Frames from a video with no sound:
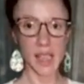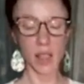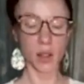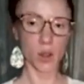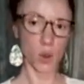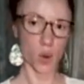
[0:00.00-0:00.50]

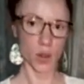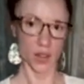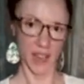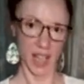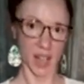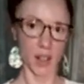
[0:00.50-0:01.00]
here
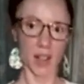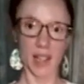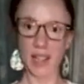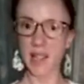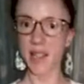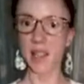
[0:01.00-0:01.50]
or there.
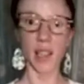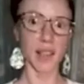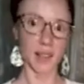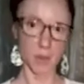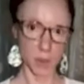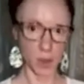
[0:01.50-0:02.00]
It's
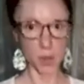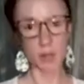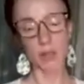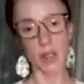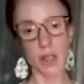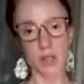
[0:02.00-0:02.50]
still as
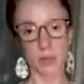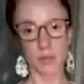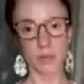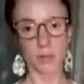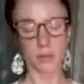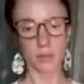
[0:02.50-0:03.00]
beautiful,
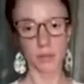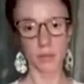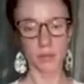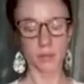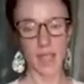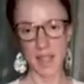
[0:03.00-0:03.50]

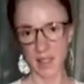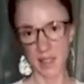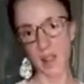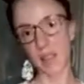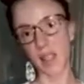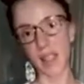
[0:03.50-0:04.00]

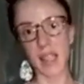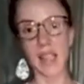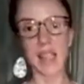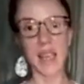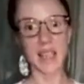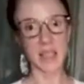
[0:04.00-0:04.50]
as
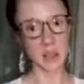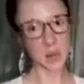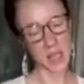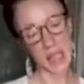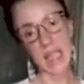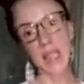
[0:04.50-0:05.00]
lovely, as
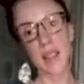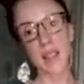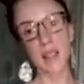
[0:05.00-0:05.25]
unique